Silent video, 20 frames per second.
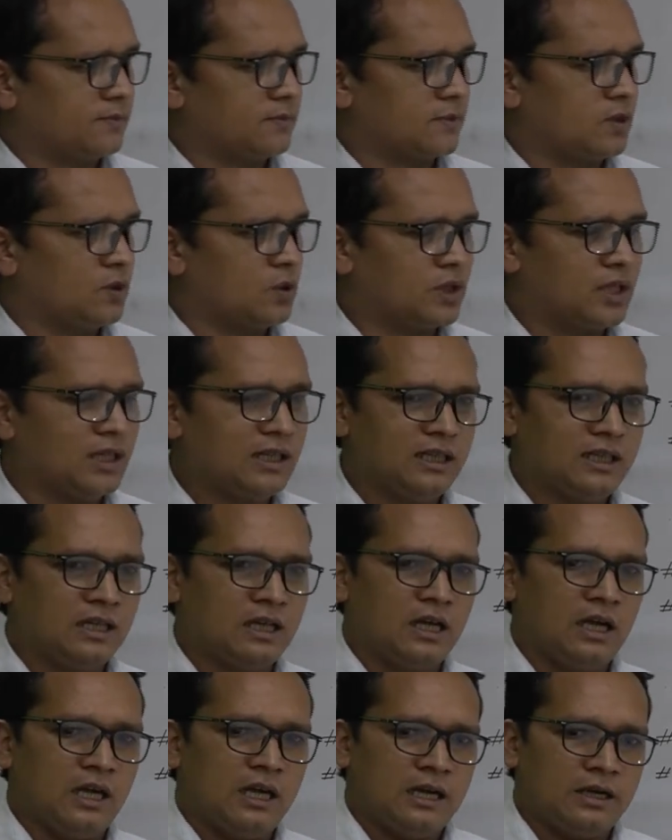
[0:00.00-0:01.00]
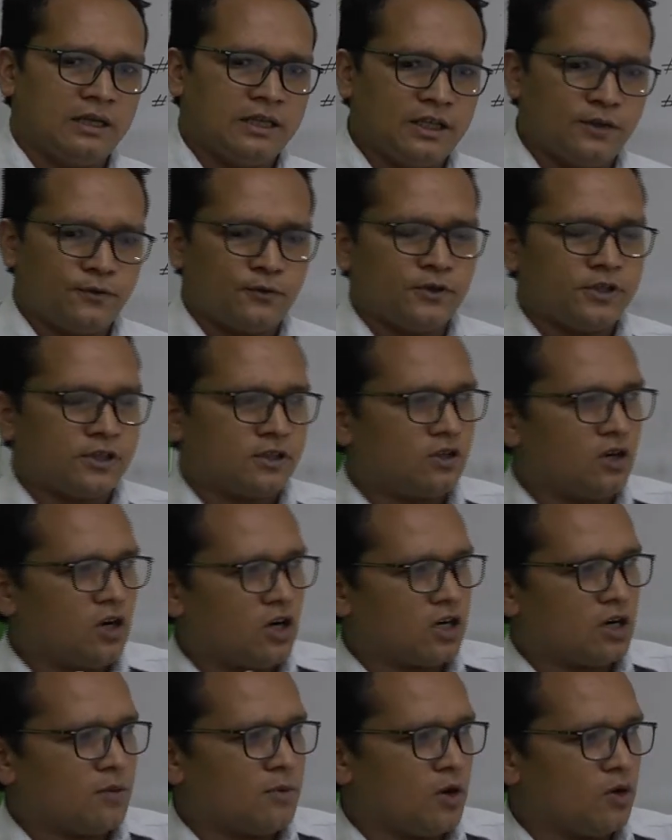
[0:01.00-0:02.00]
Okay. If we
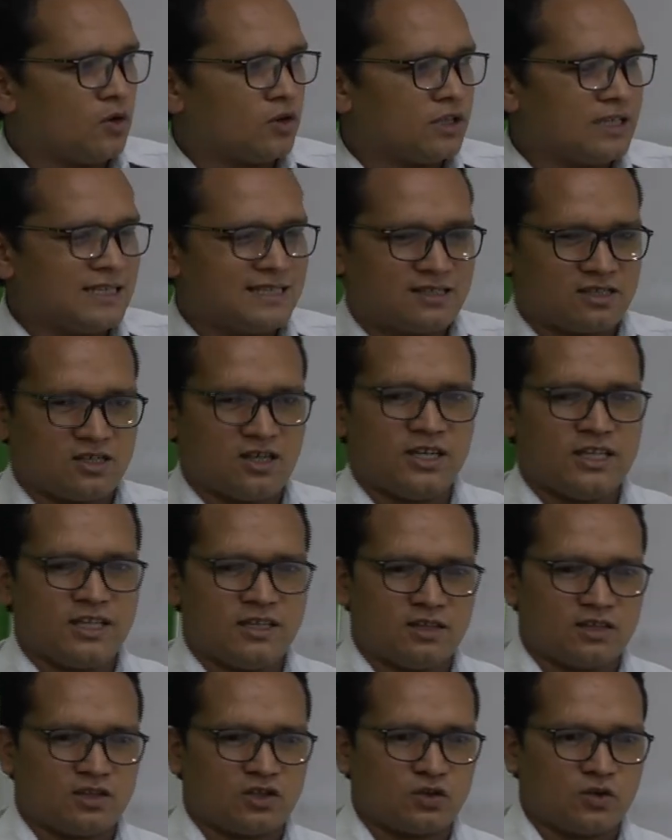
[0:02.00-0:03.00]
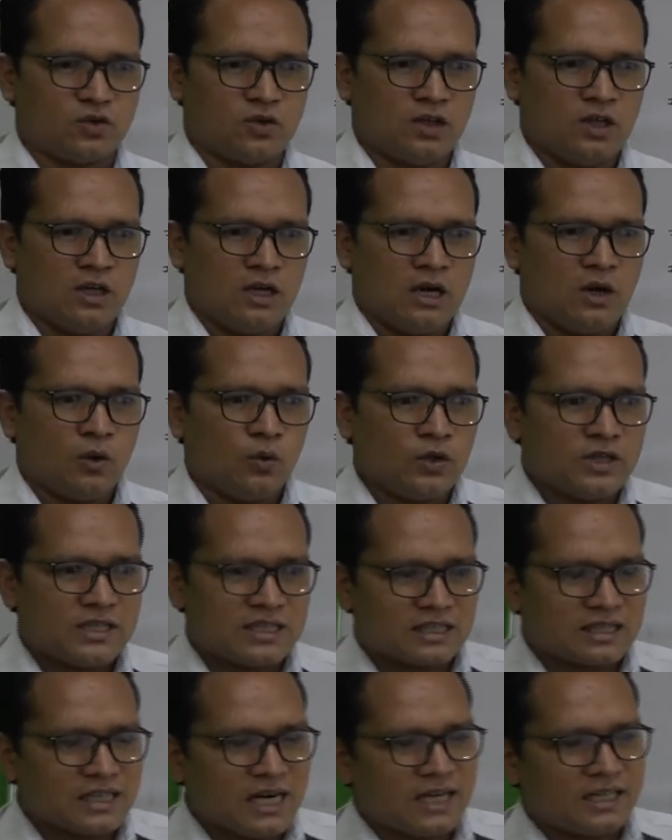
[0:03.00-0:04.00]
talk about the study also, we
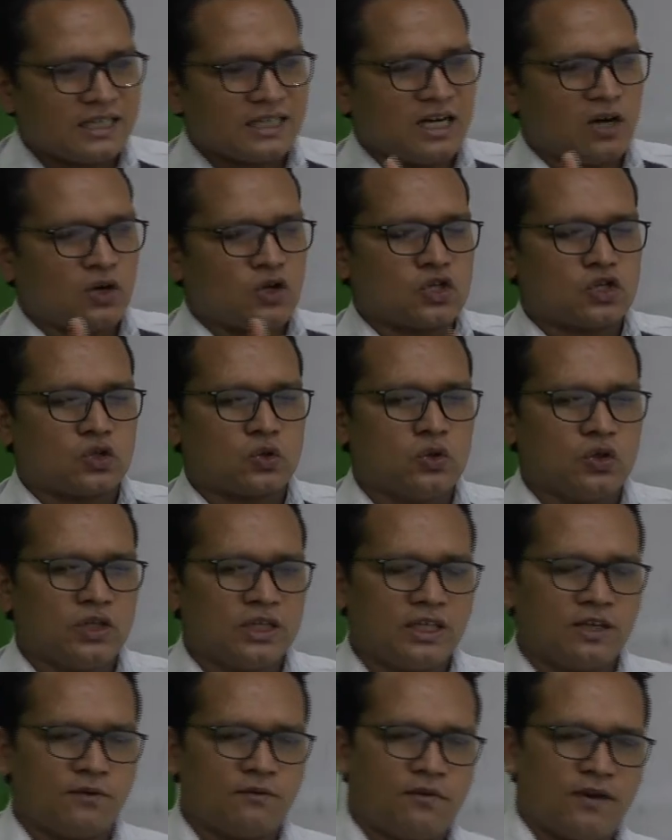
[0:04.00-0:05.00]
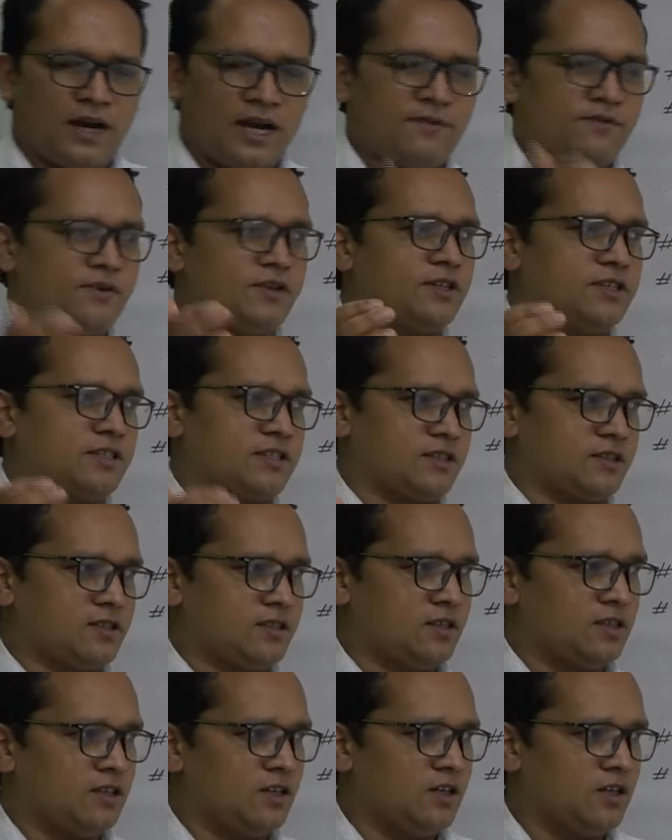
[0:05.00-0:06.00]
started our schooling in 5 years.
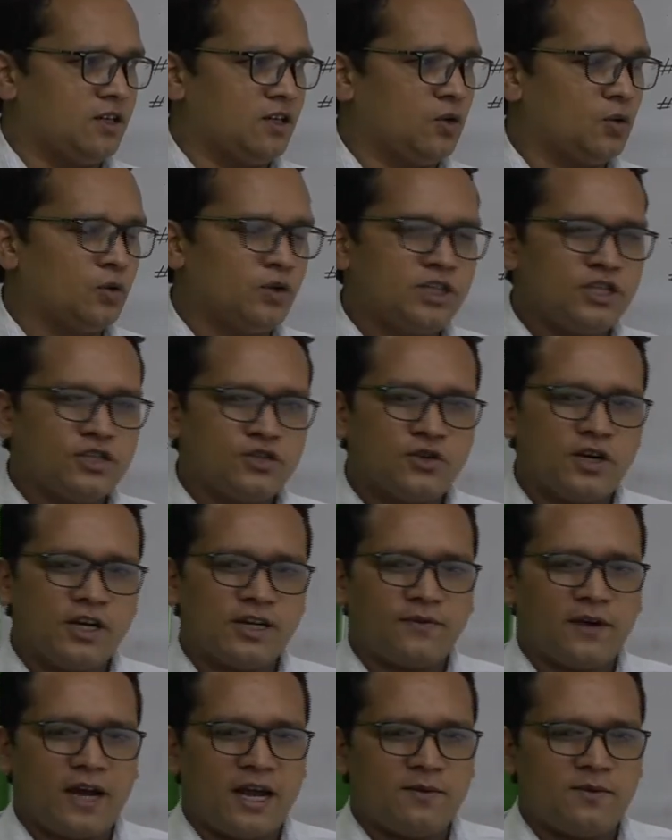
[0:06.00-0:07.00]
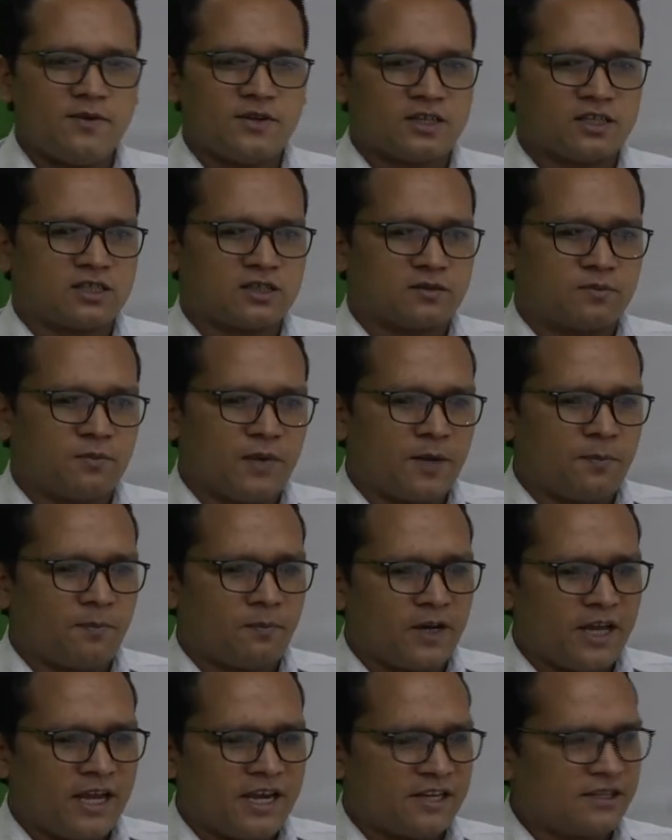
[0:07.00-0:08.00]
We enjoyed 5 years by
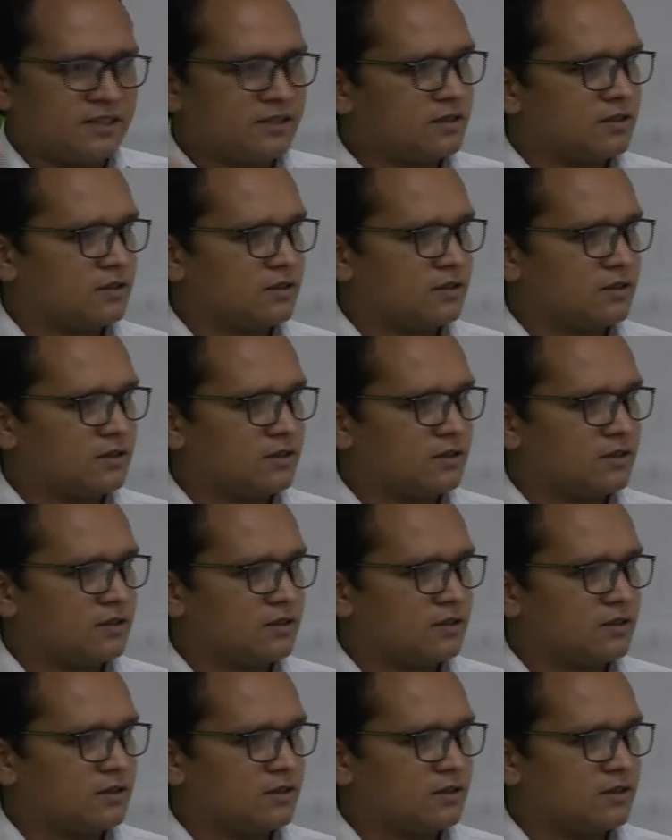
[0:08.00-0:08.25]
playing,